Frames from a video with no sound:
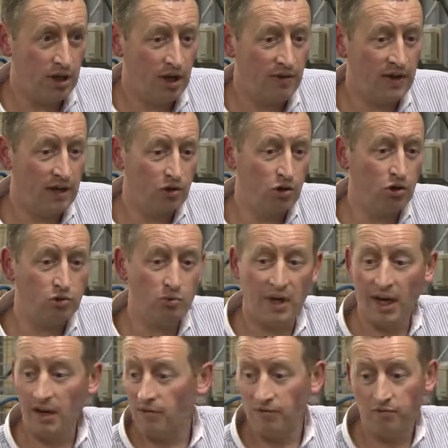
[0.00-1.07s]
and then, of course, we
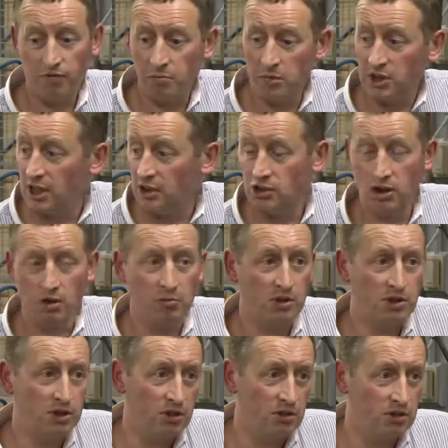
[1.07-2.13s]
have the machine shop,
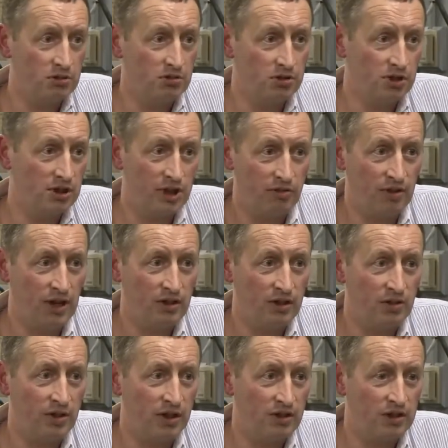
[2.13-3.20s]
which you can see around
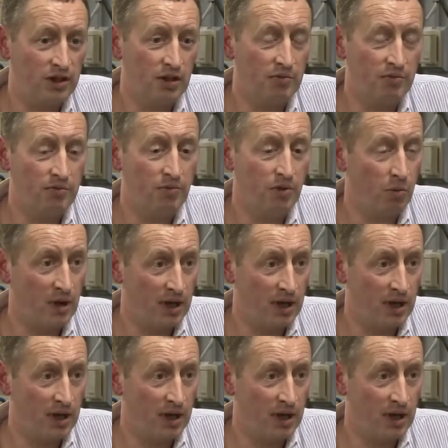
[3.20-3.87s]
you, that, um, that